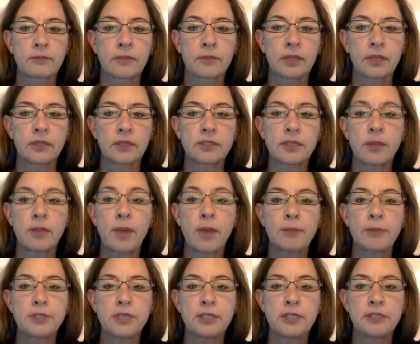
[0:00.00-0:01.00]
Some
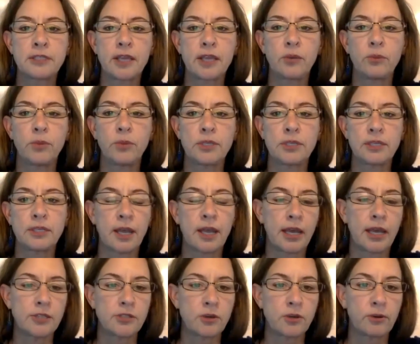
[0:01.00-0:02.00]
options like wind and
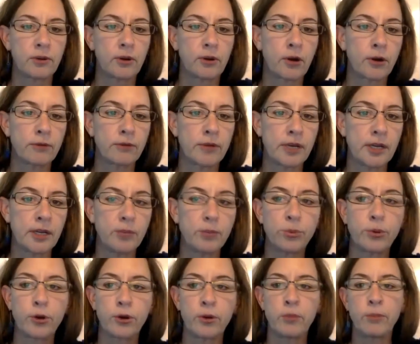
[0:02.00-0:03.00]
hydro are already
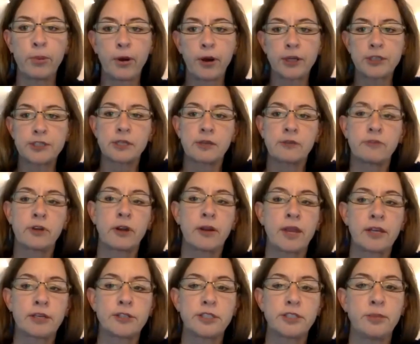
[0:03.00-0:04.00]
important parts of our
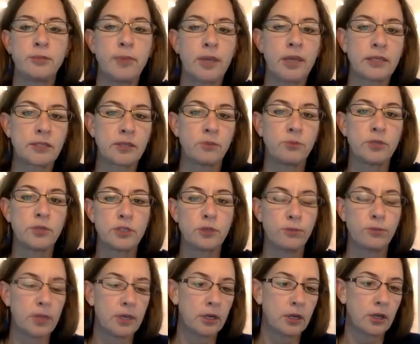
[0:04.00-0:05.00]
energy mix, and we should
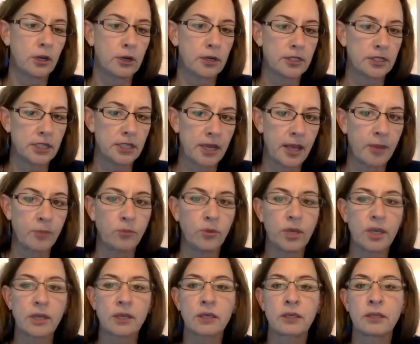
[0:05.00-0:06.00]
be encouraging
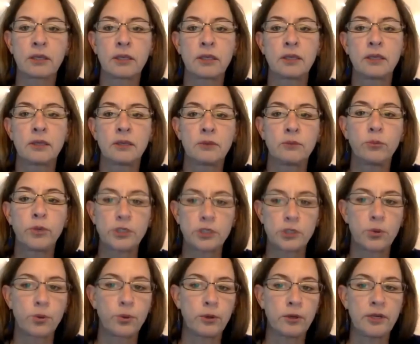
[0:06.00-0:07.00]
MLIC,
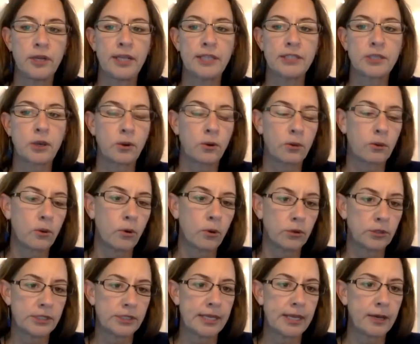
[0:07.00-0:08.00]
which coordinates our
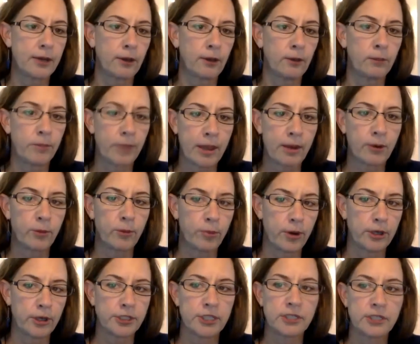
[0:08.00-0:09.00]
wholesale power
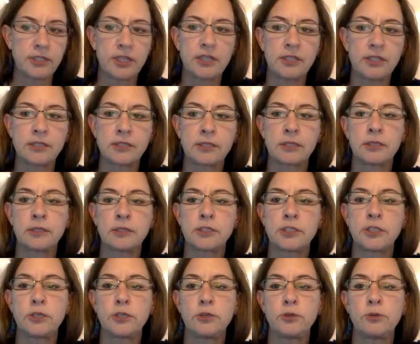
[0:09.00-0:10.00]
purchases,
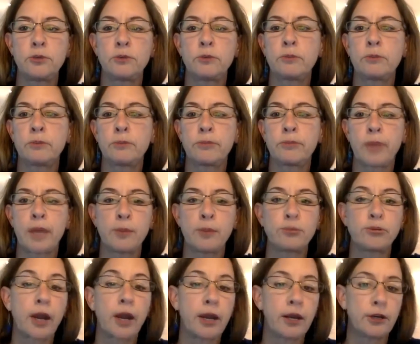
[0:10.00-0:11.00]
to
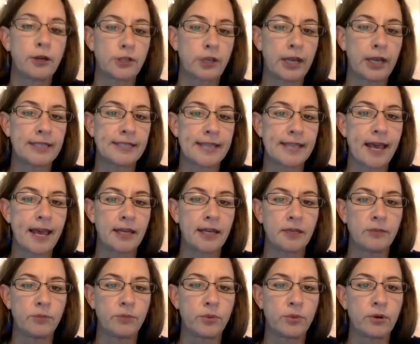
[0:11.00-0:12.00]
prioritize
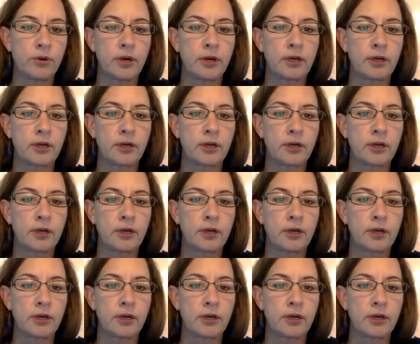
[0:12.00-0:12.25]
adding more.